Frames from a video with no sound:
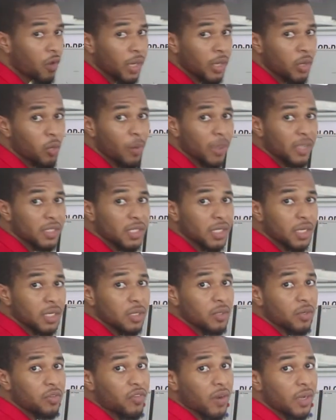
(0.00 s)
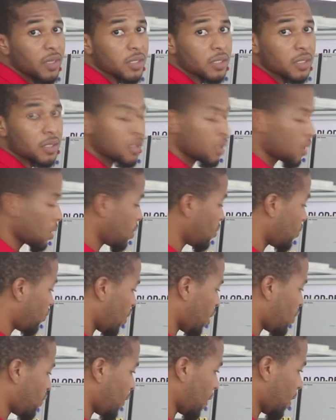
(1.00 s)
got a pneumatic reverse
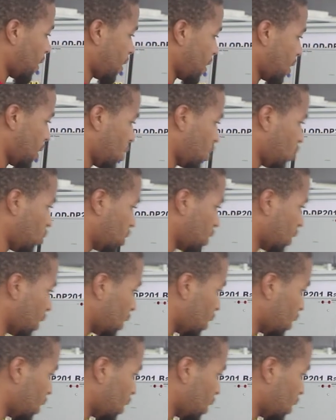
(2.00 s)
valve right here, which are